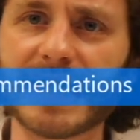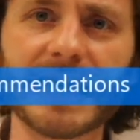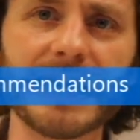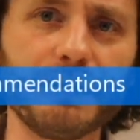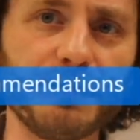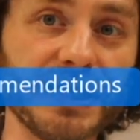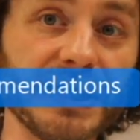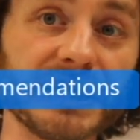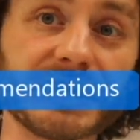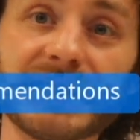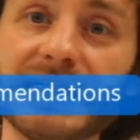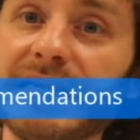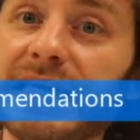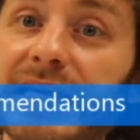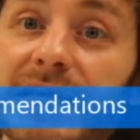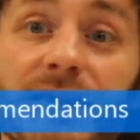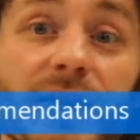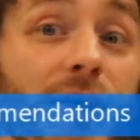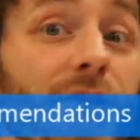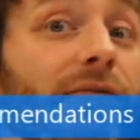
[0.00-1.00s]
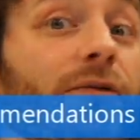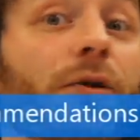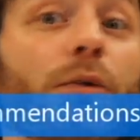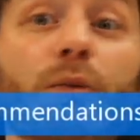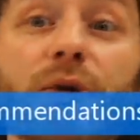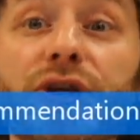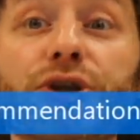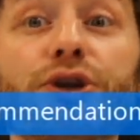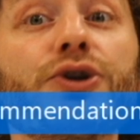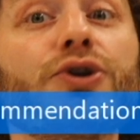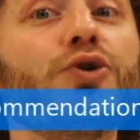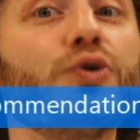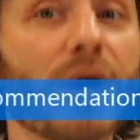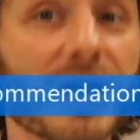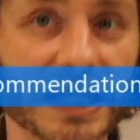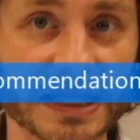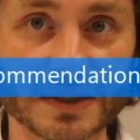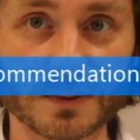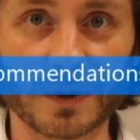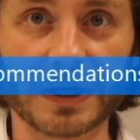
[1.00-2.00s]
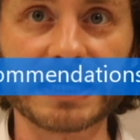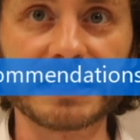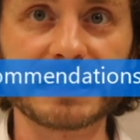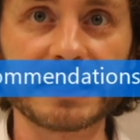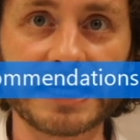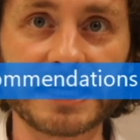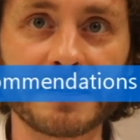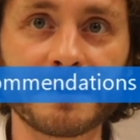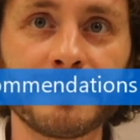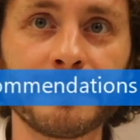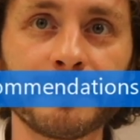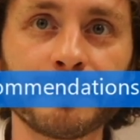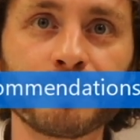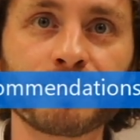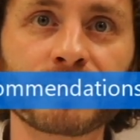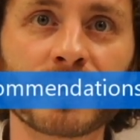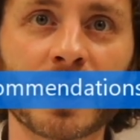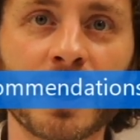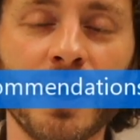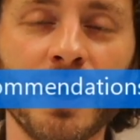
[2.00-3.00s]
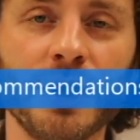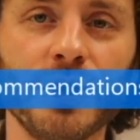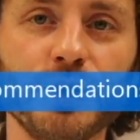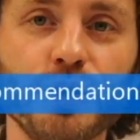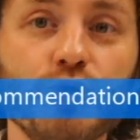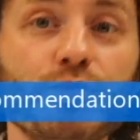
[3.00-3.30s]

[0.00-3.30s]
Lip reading: ABC and therefore we should do XYZ.